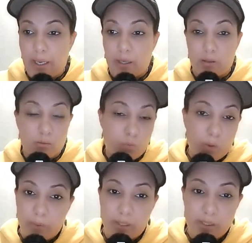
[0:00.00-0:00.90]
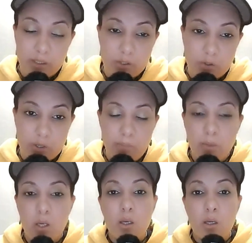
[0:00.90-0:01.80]
and one place to
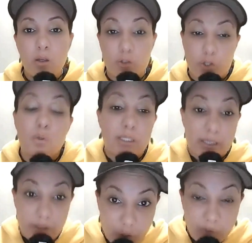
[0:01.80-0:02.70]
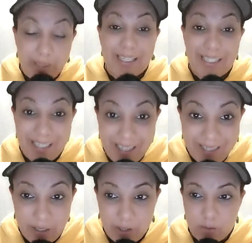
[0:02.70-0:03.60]
stream, so you can still use it, get an
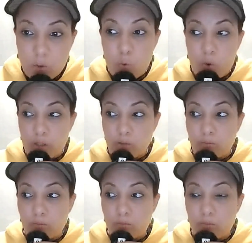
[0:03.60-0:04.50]
idea, or